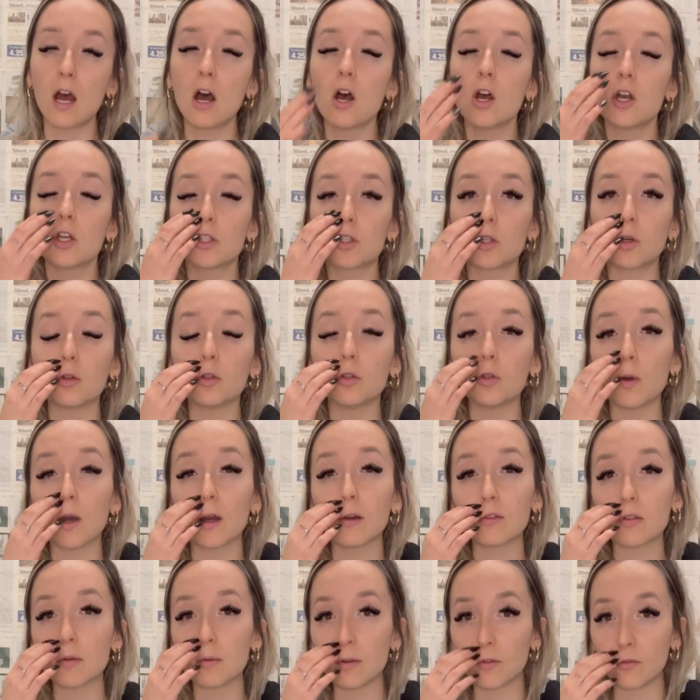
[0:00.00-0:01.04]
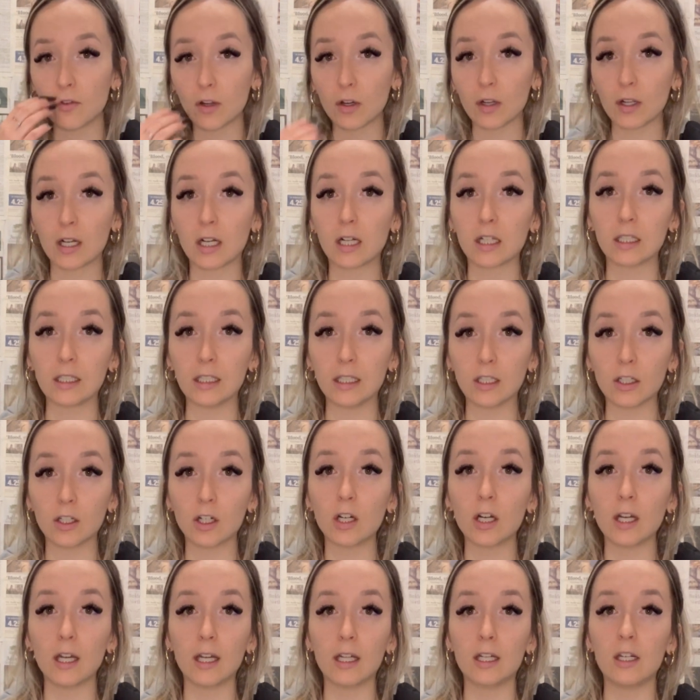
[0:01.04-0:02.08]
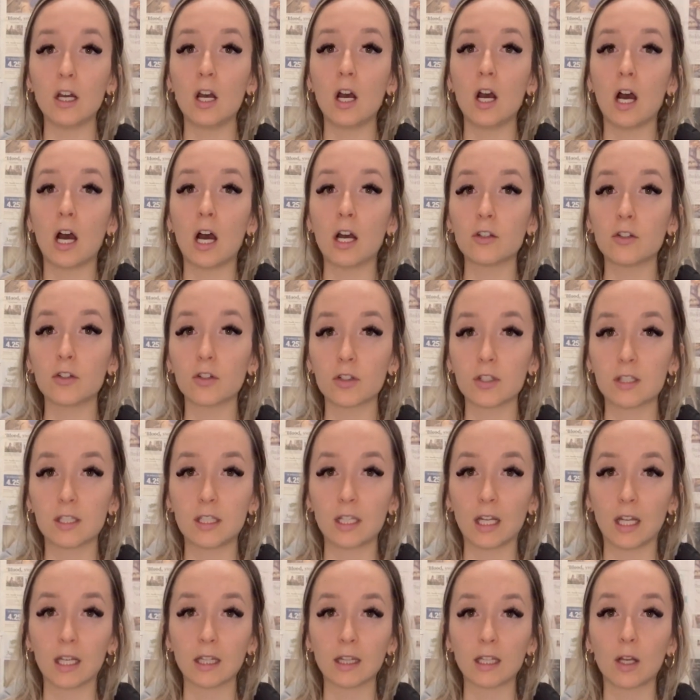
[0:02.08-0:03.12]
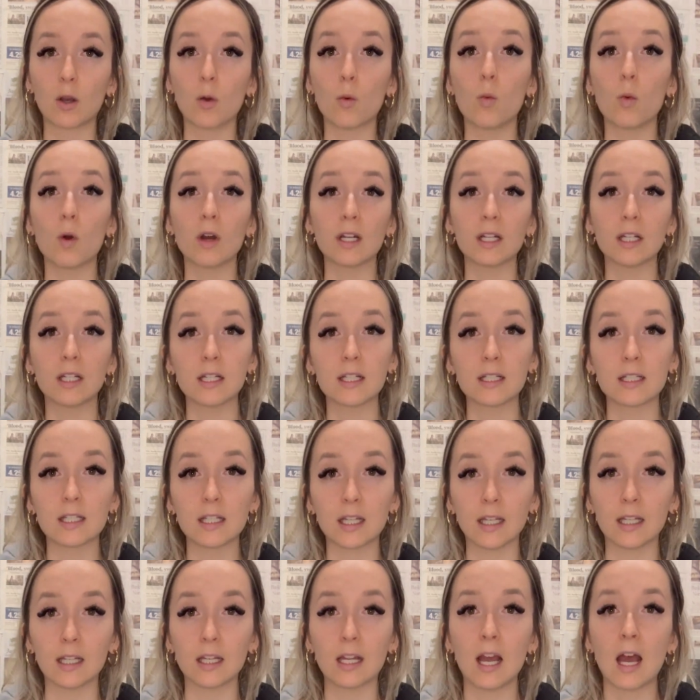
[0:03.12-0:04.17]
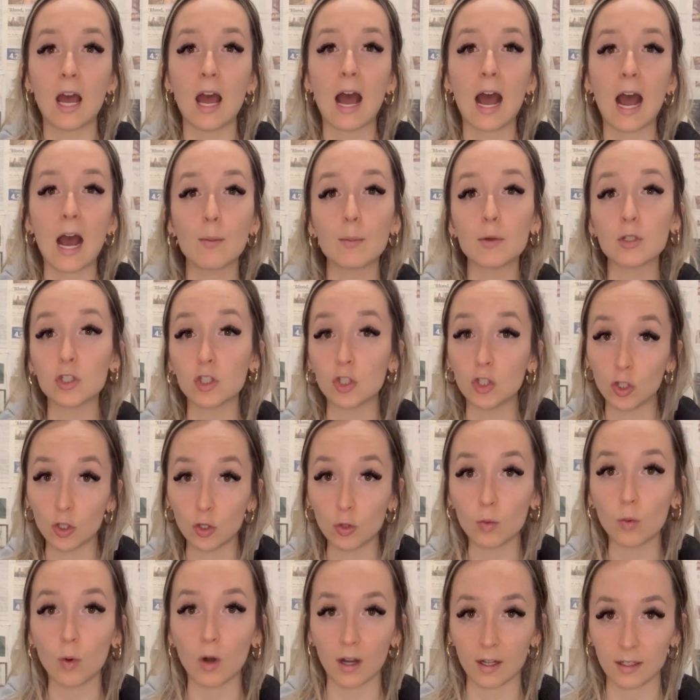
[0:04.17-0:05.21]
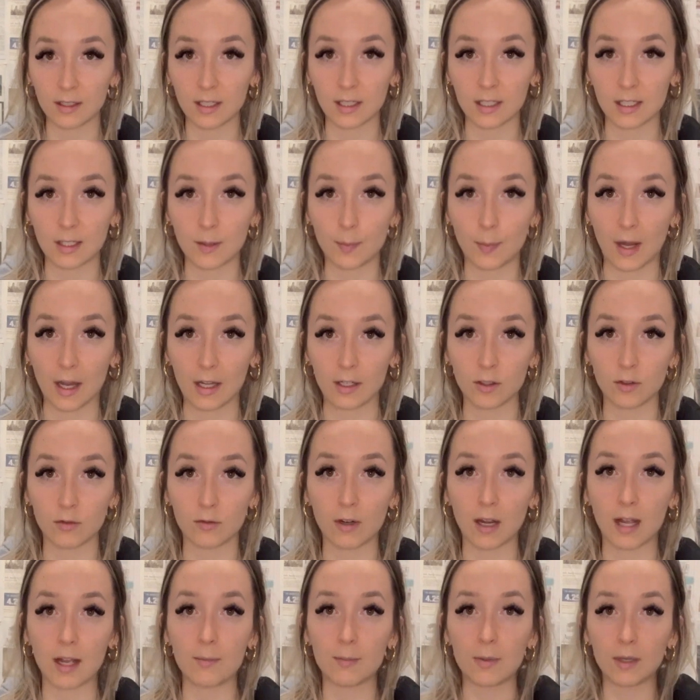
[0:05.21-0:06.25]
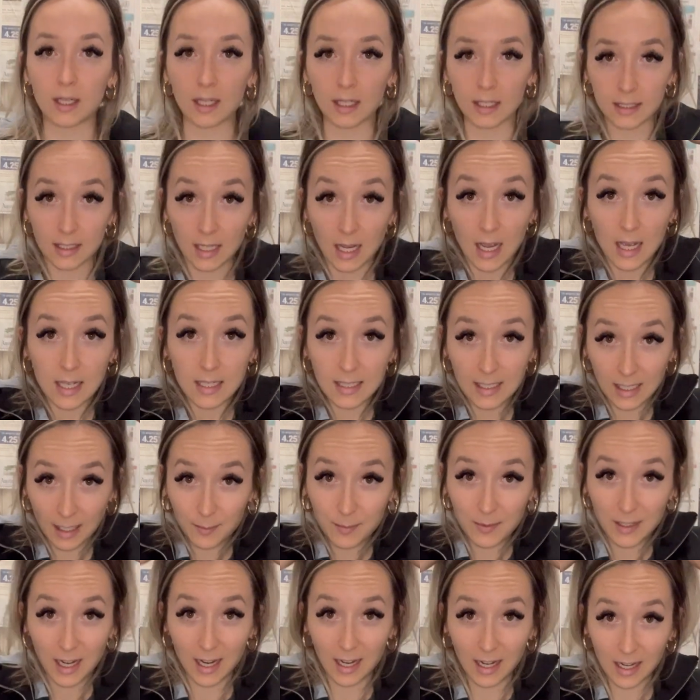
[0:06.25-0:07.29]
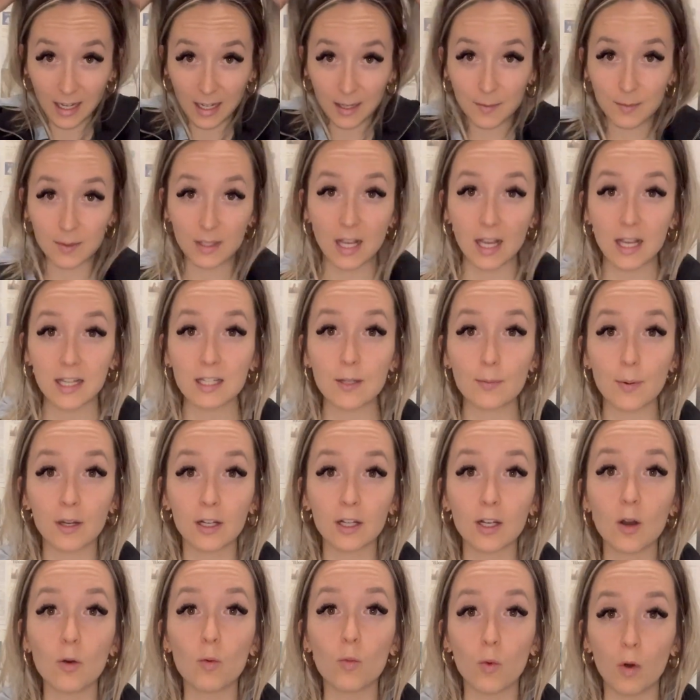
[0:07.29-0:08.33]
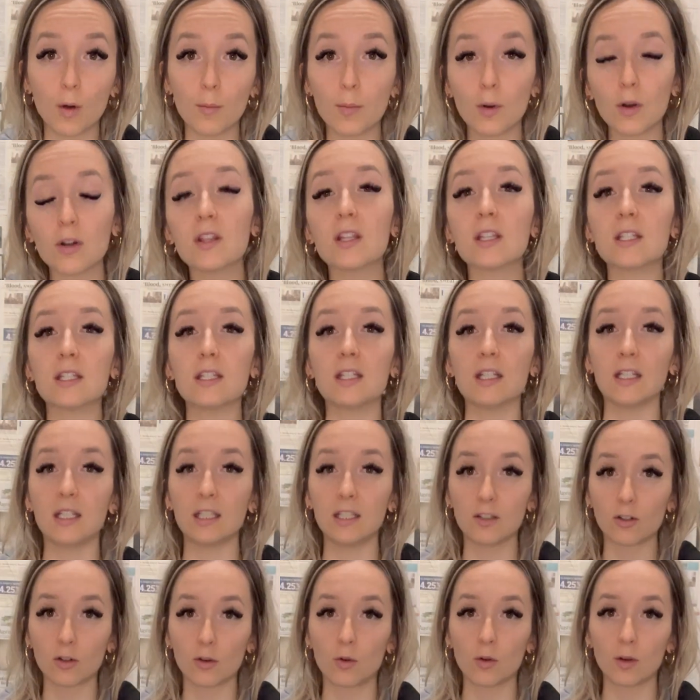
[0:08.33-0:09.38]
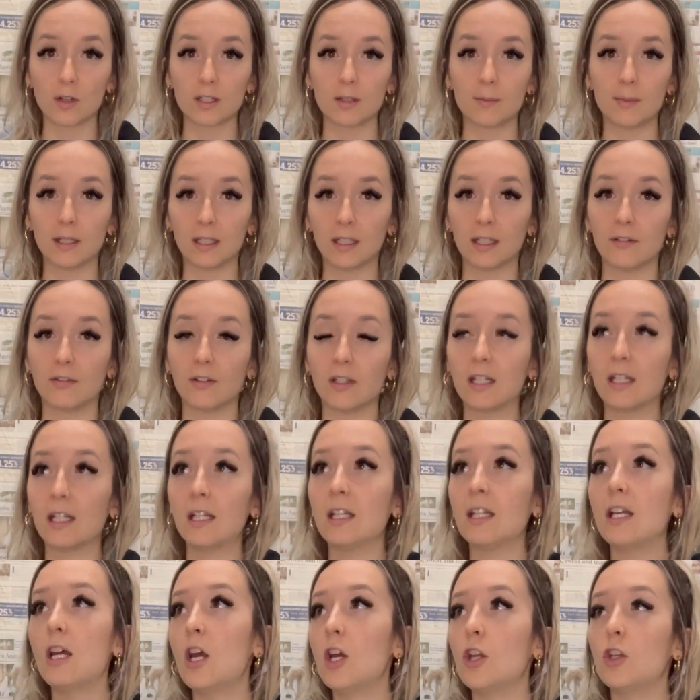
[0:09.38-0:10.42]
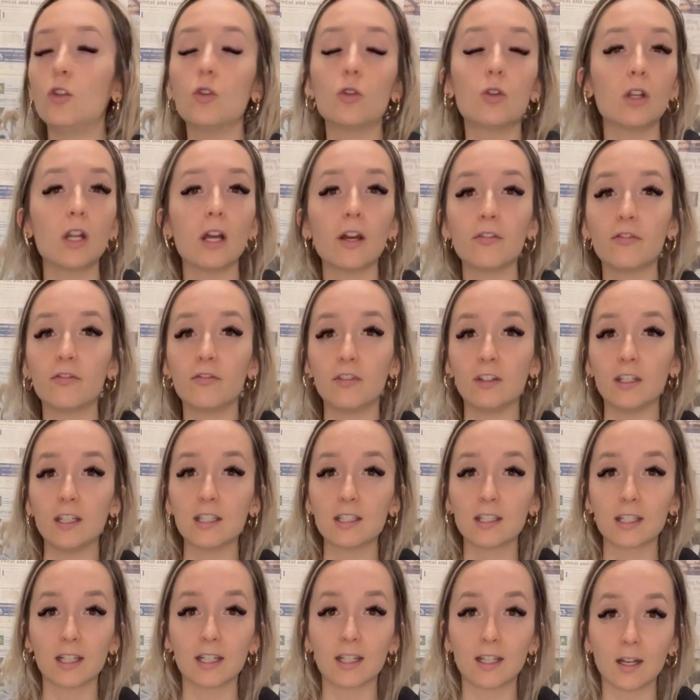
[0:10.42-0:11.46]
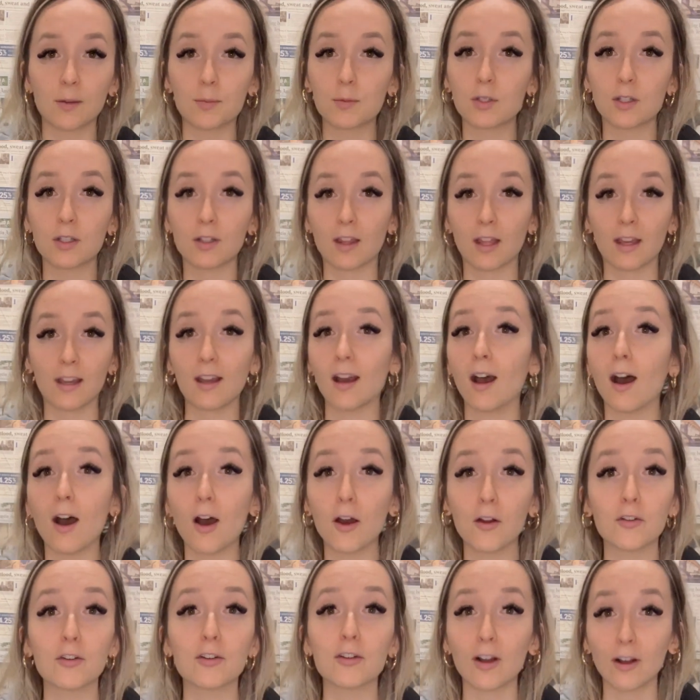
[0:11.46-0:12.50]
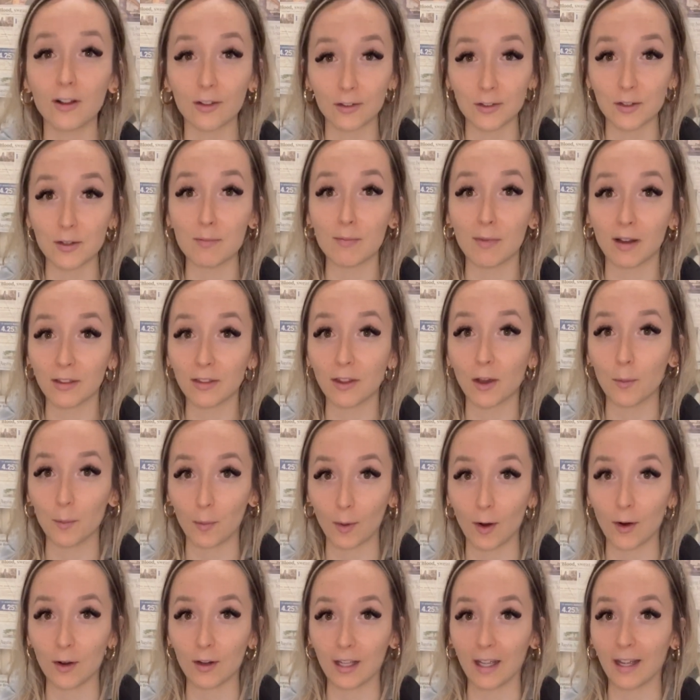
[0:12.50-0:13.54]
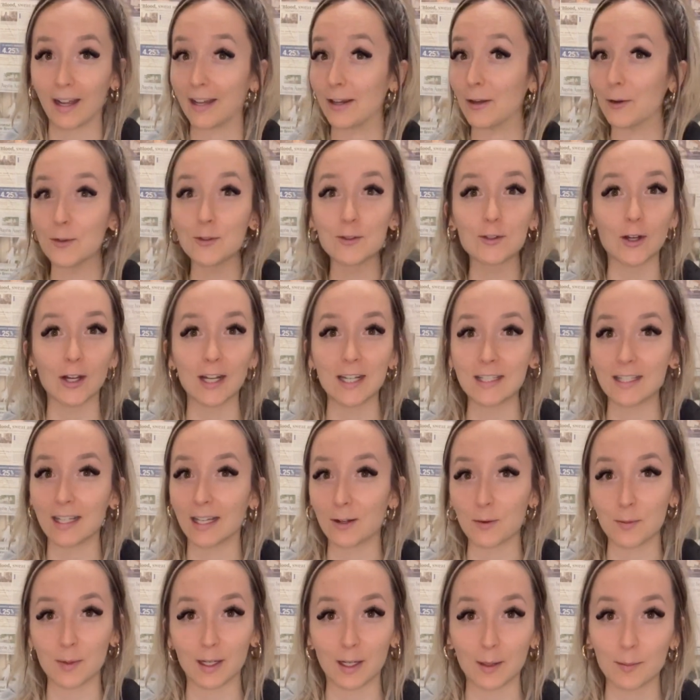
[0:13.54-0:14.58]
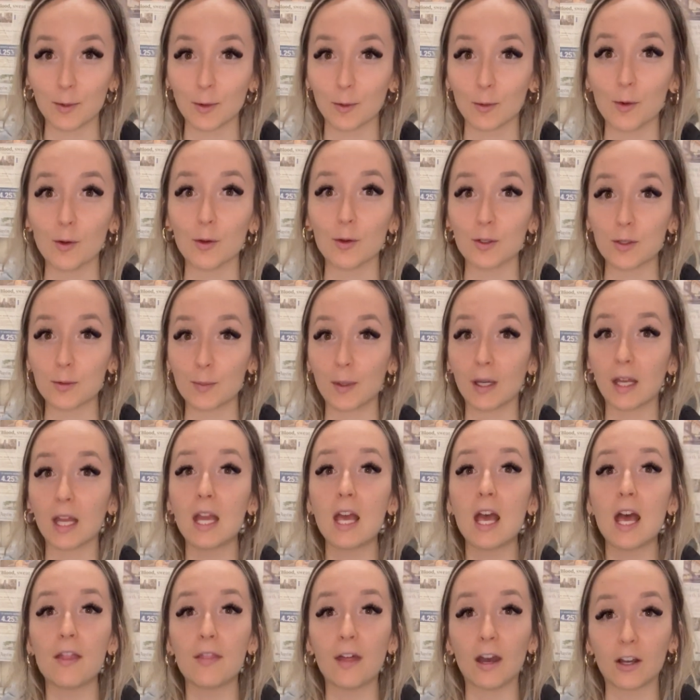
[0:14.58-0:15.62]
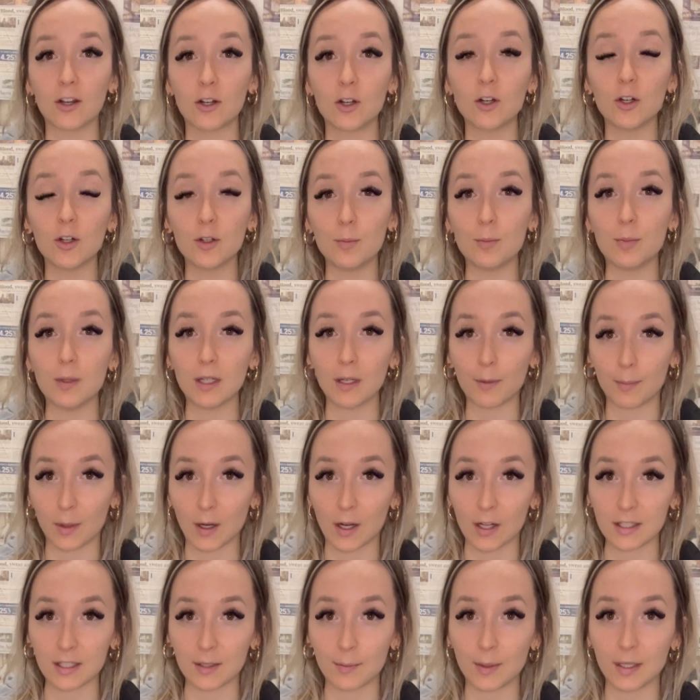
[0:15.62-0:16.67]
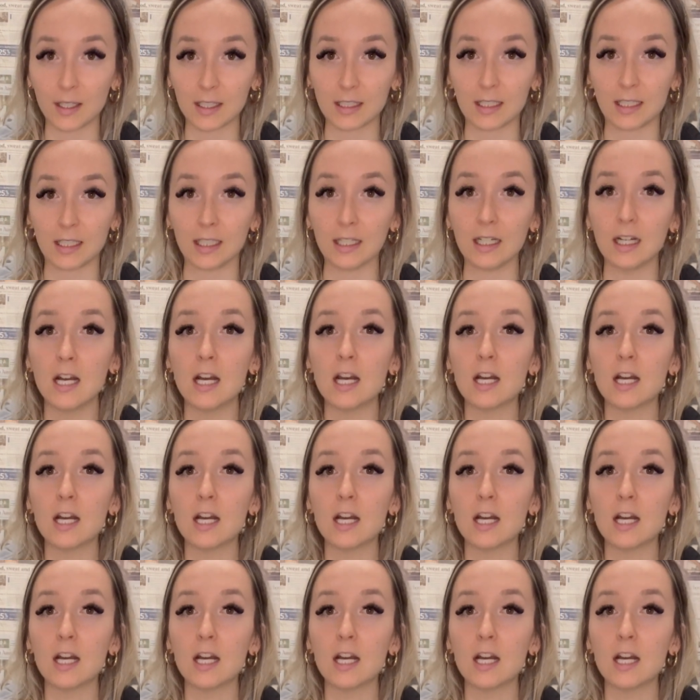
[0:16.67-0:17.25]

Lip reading: So you have to be very clear and understand like what it is and how much you want to spend, right? Because sometimes, depending on what part of the city you're going to be living in, you could have fees like up to like $100 a month on parking. I know it's crazy, I don't make up the rules, but that could be a possibility.